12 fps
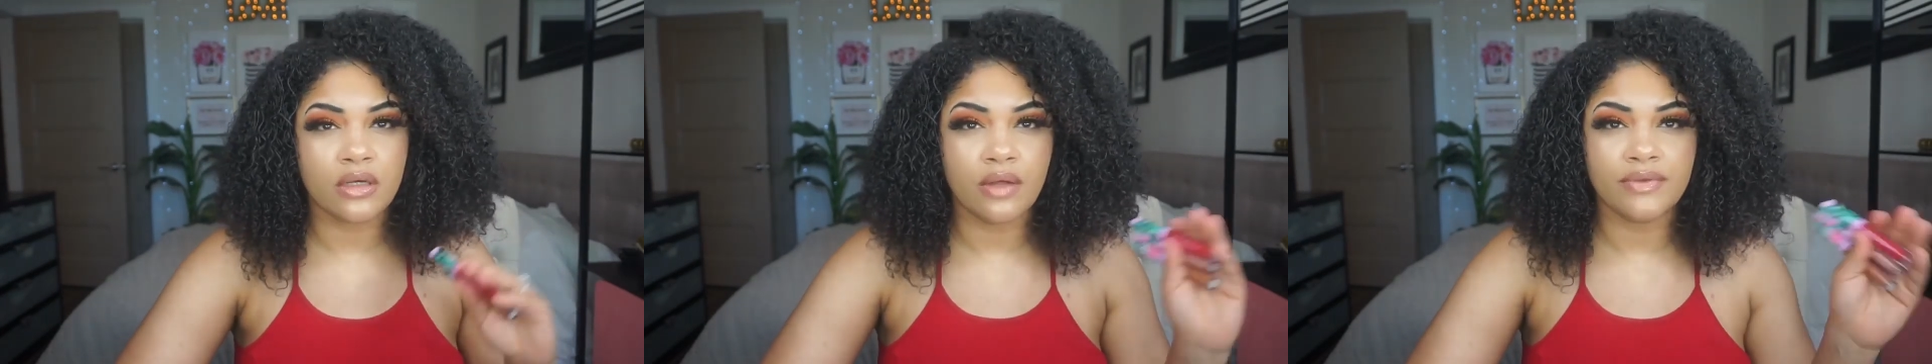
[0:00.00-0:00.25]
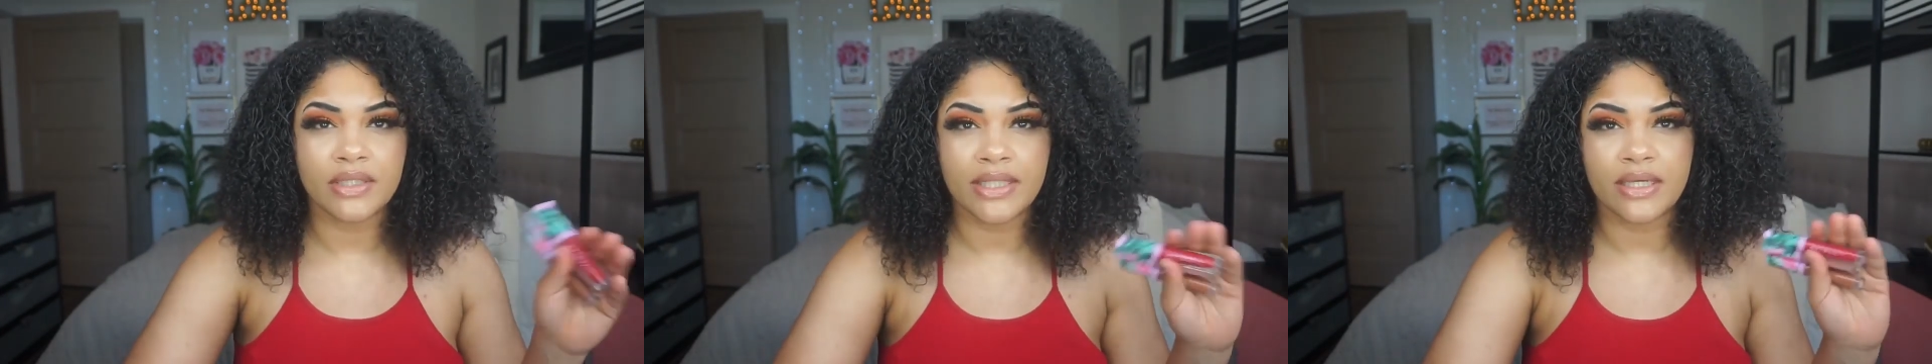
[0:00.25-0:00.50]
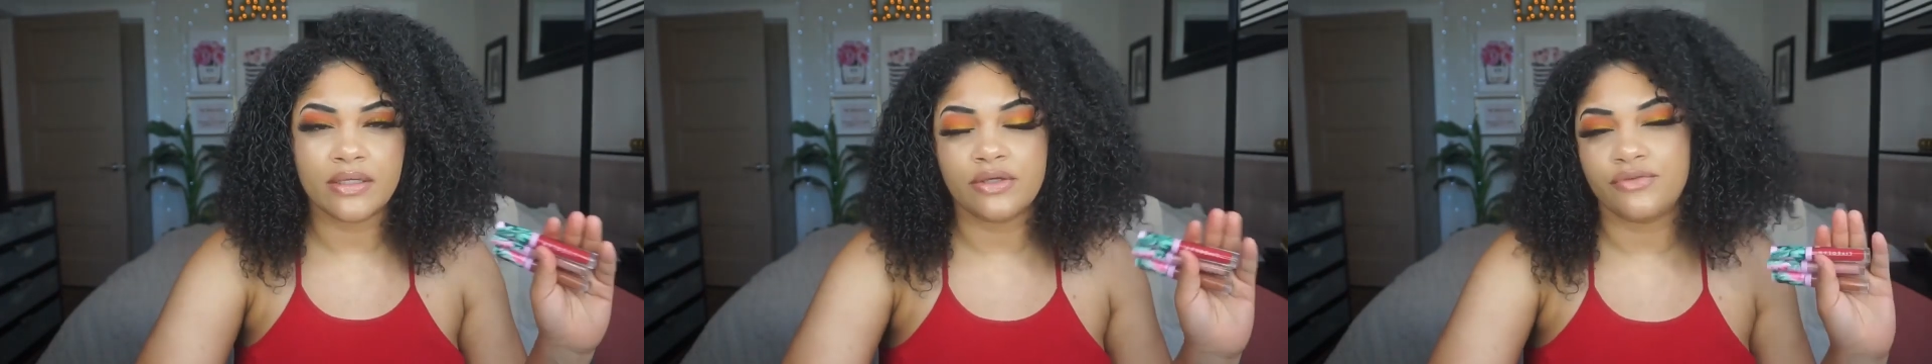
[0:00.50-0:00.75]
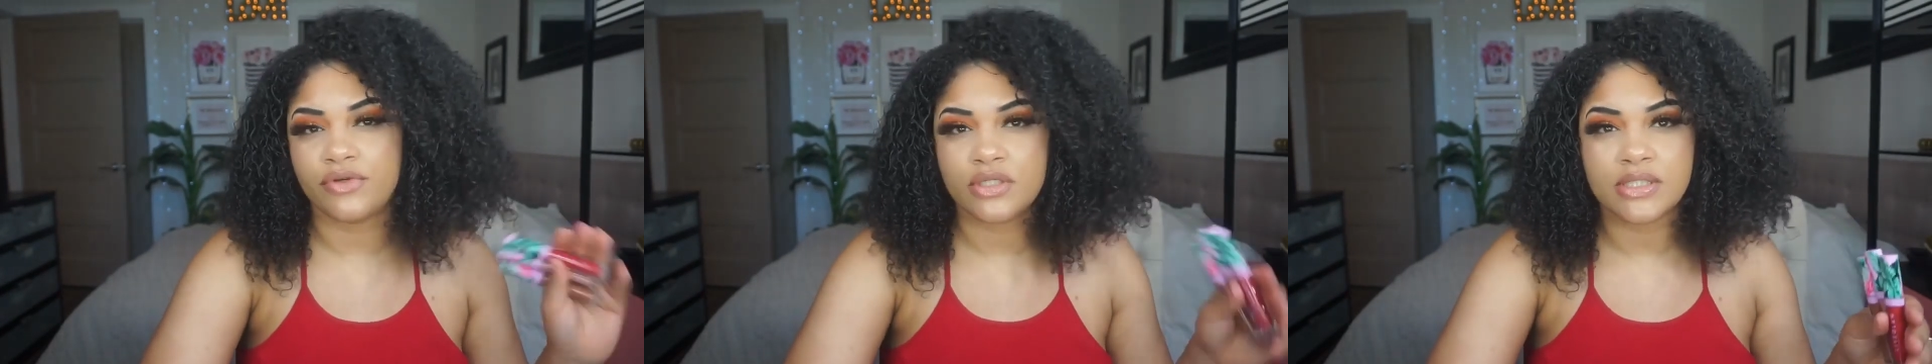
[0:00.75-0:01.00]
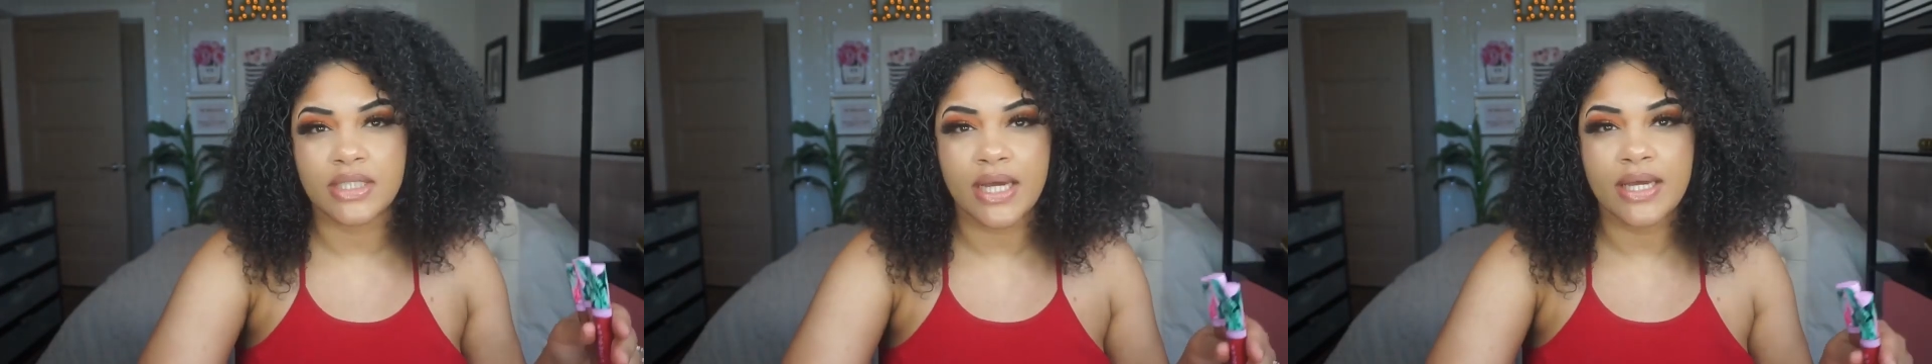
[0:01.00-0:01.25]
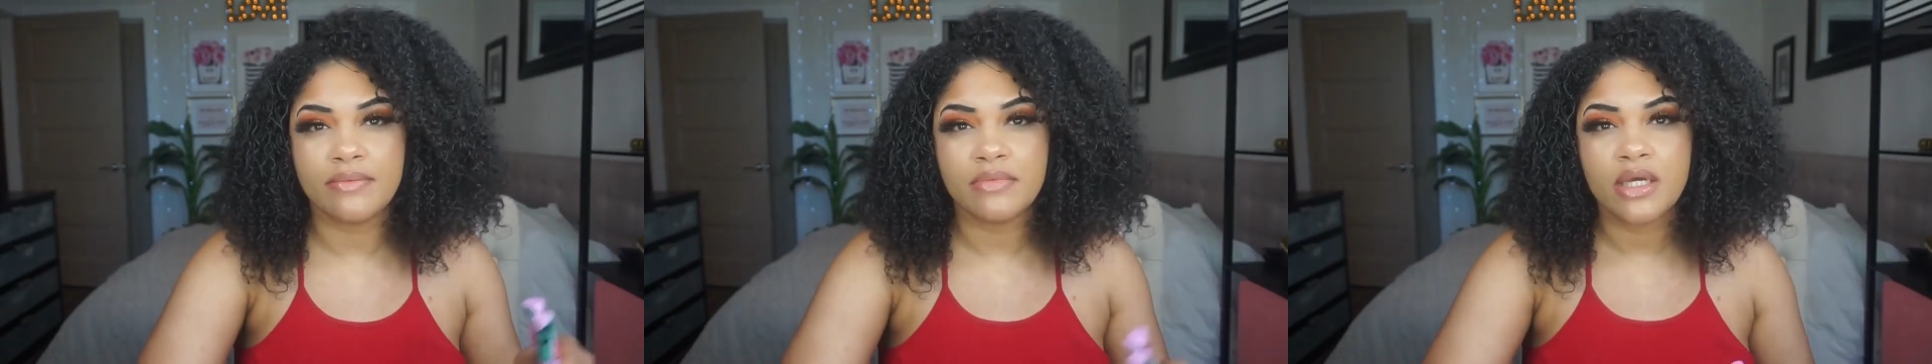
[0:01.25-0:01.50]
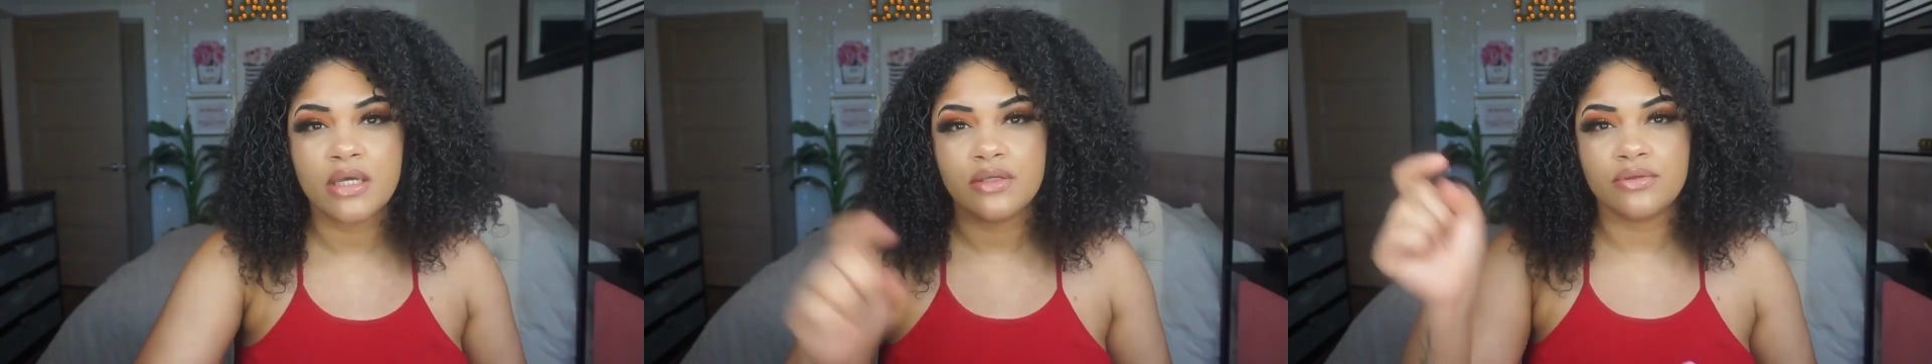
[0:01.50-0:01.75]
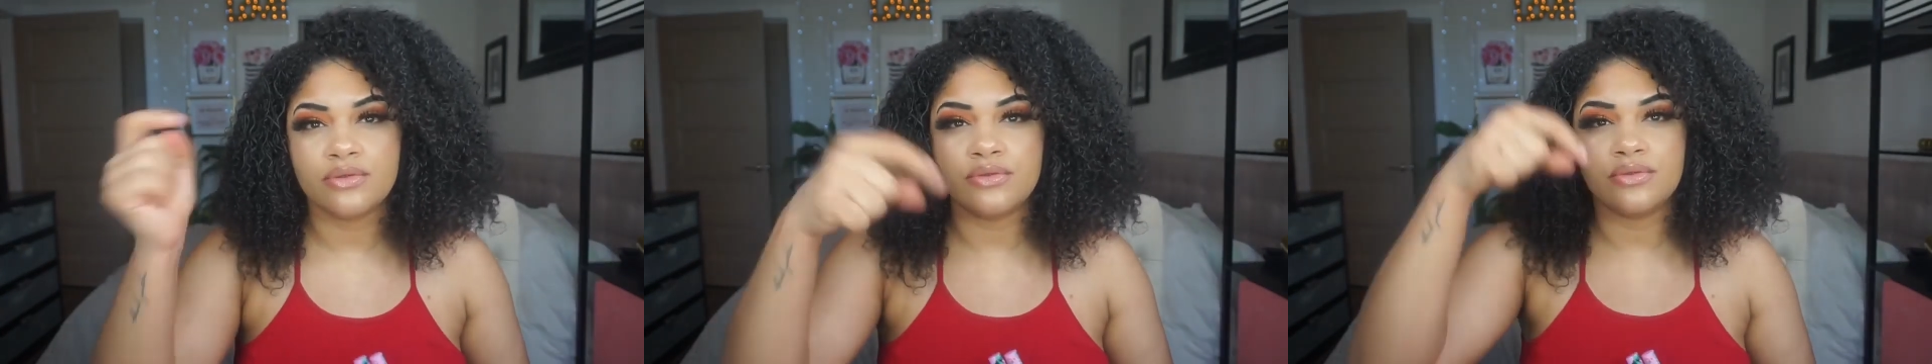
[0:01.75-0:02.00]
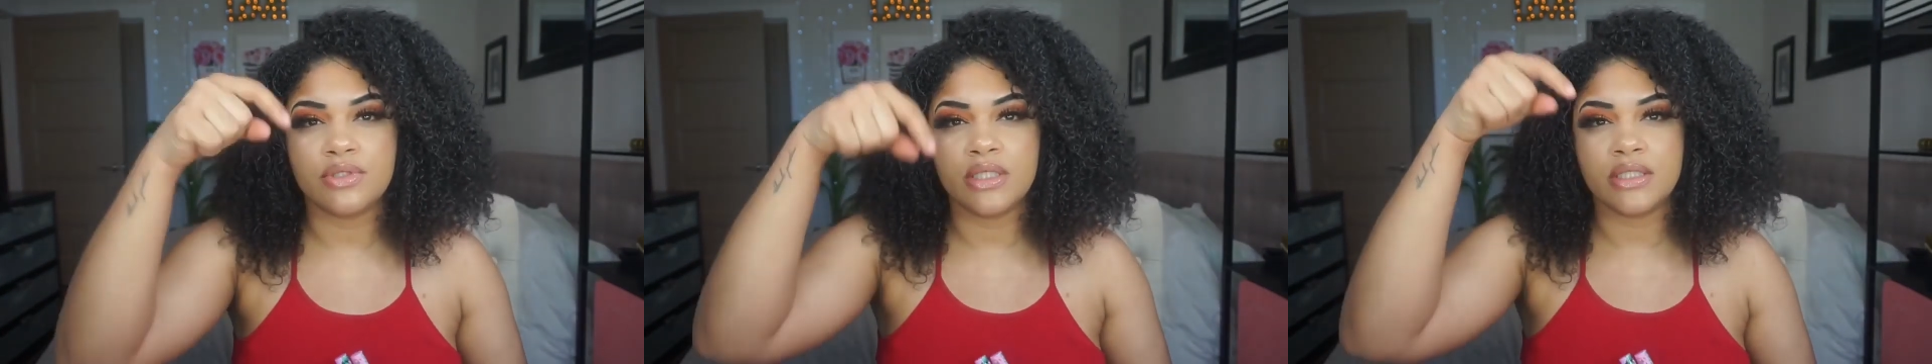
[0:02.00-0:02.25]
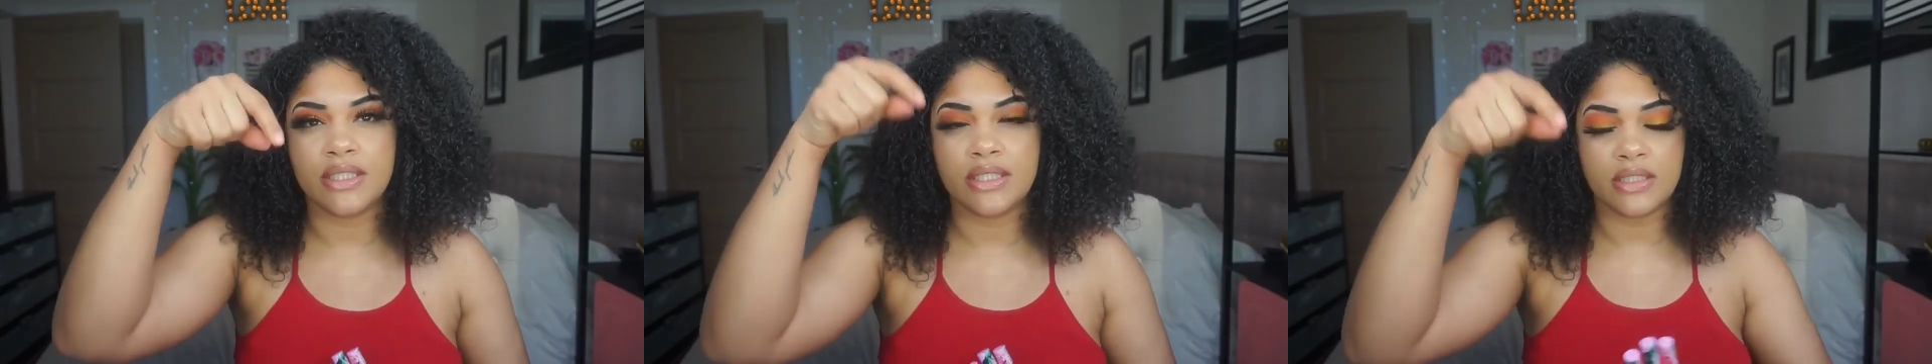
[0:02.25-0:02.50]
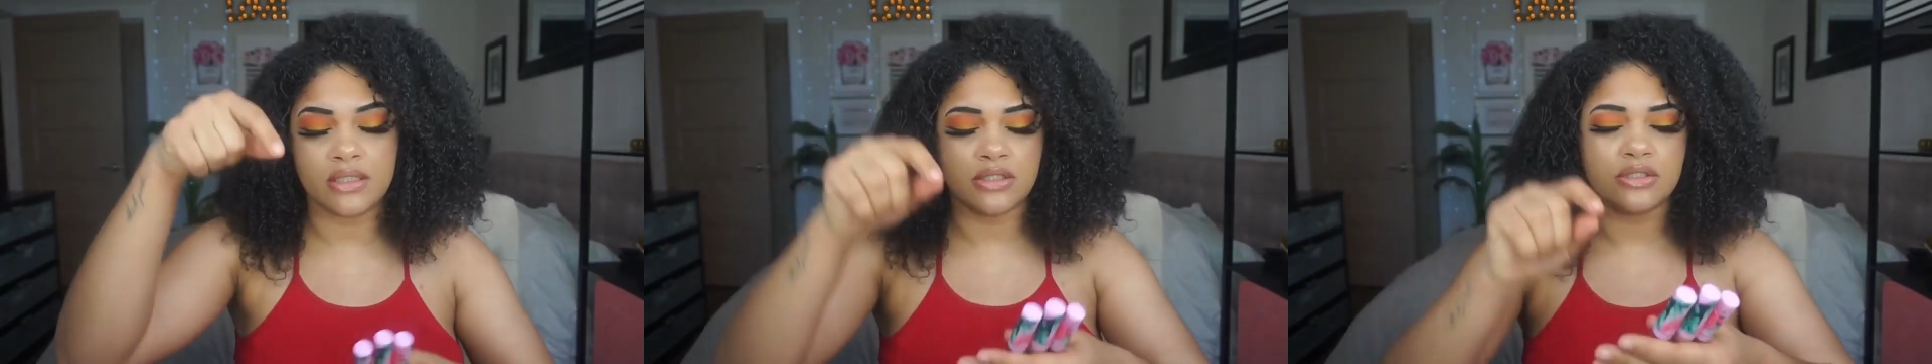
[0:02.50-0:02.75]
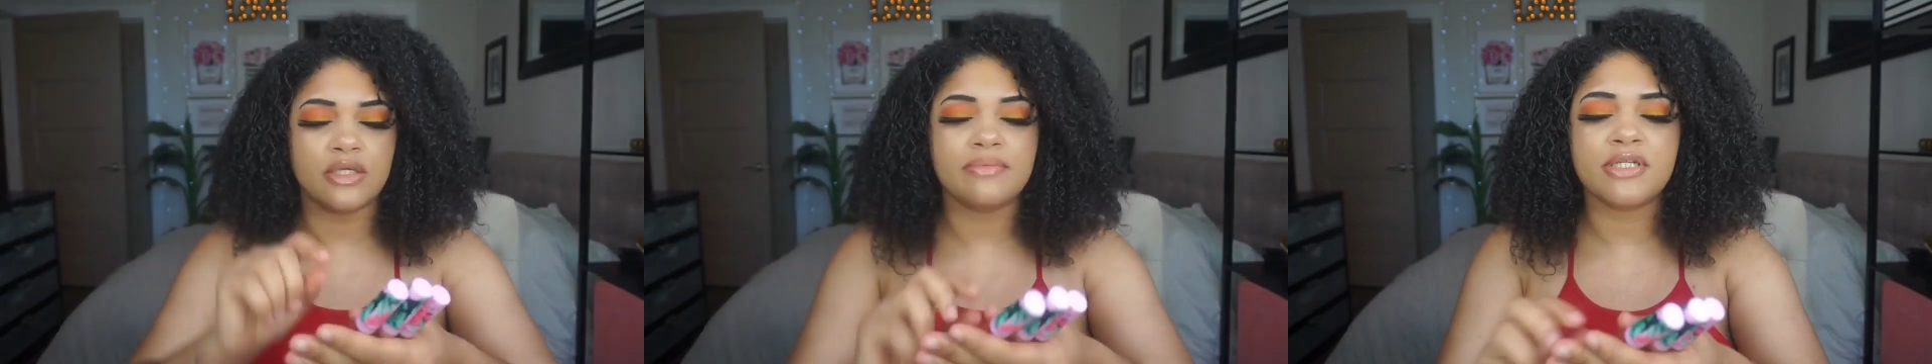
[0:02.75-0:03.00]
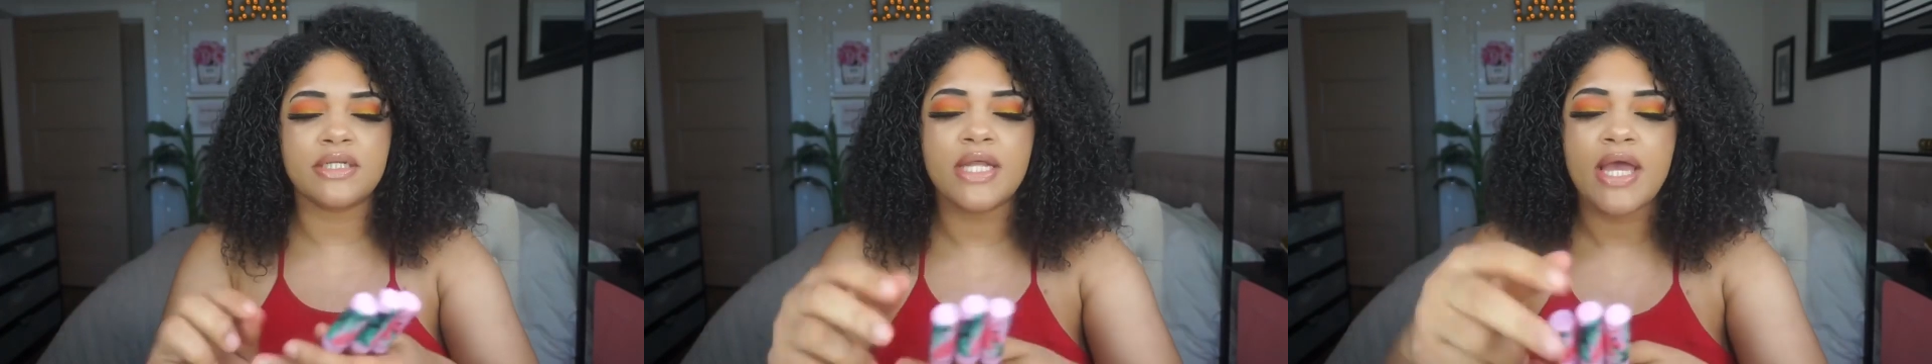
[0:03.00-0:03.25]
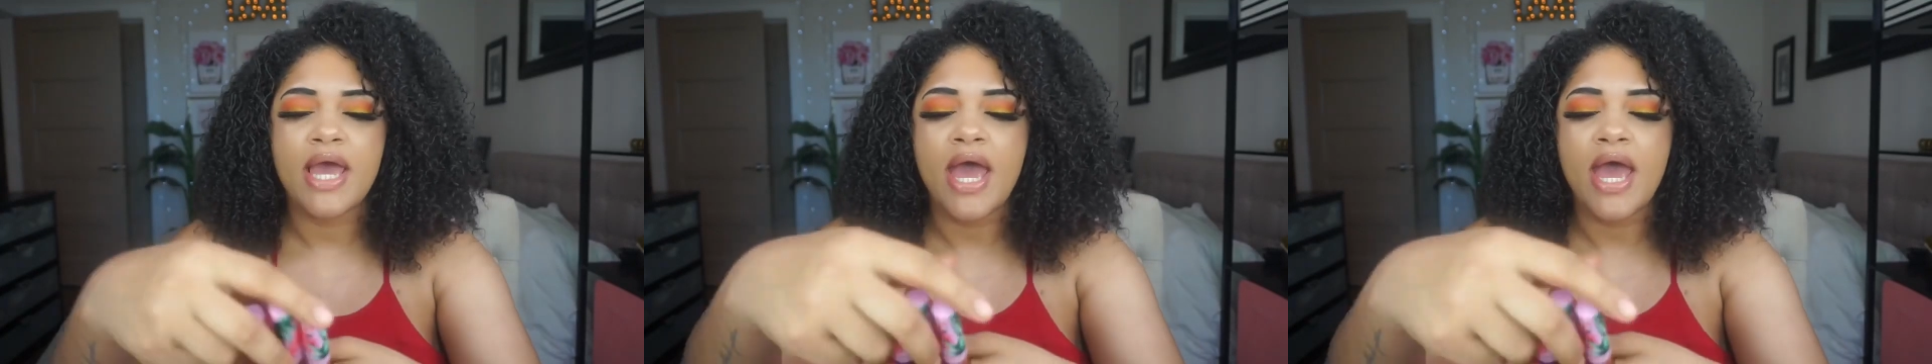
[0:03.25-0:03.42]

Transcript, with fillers: on the link your first time through the link in the description.